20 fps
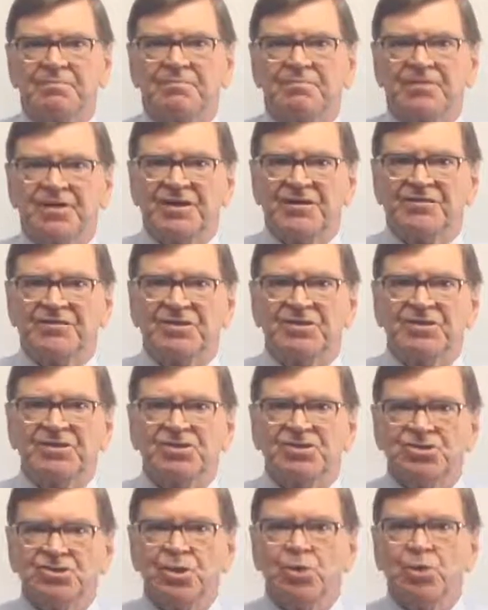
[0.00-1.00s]
that
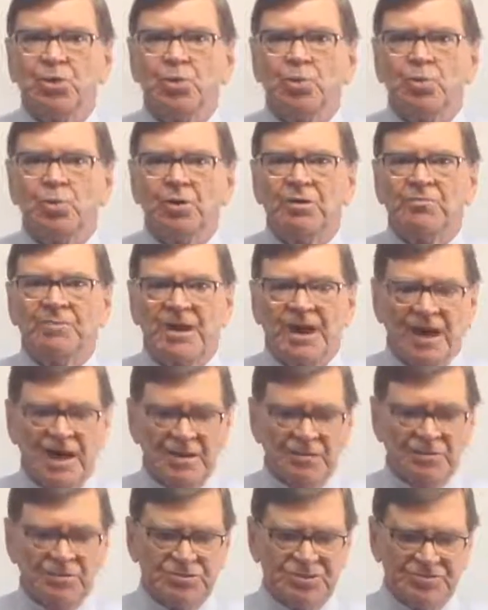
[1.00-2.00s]
you will be
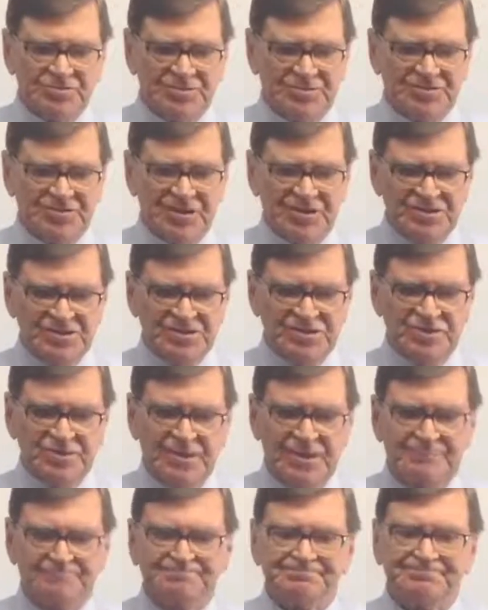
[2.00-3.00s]
able to present to
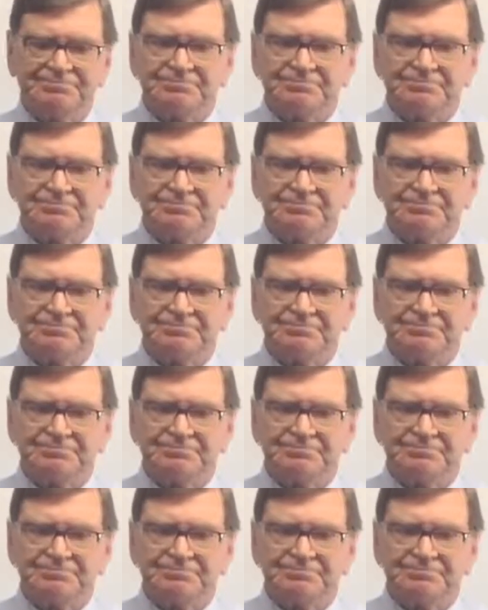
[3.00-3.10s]
them.